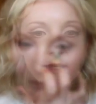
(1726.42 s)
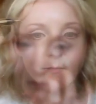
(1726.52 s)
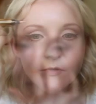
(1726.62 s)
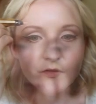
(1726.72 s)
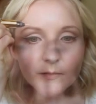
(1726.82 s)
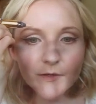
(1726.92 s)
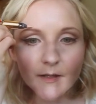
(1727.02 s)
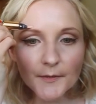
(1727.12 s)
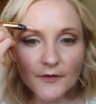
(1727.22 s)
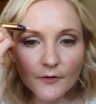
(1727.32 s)
I'm just going to
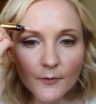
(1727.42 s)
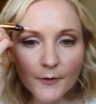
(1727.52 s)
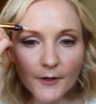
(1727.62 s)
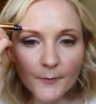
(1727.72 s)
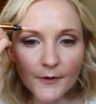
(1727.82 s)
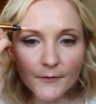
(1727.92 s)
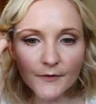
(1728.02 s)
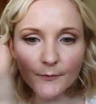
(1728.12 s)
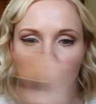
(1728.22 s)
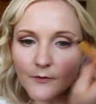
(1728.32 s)
apply a bit on the brow bone
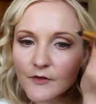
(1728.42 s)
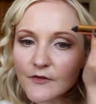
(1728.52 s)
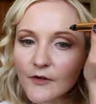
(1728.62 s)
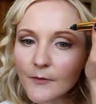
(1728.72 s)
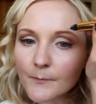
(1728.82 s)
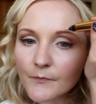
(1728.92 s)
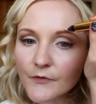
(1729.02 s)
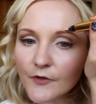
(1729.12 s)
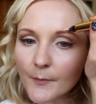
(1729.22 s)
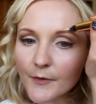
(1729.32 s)
as well, just on
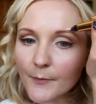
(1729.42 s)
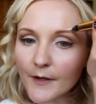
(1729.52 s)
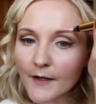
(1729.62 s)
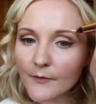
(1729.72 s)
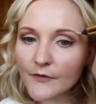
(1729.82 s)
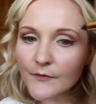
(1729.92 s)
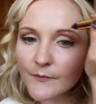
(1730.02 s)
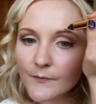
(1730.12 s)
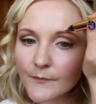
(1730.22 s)
top of the brows.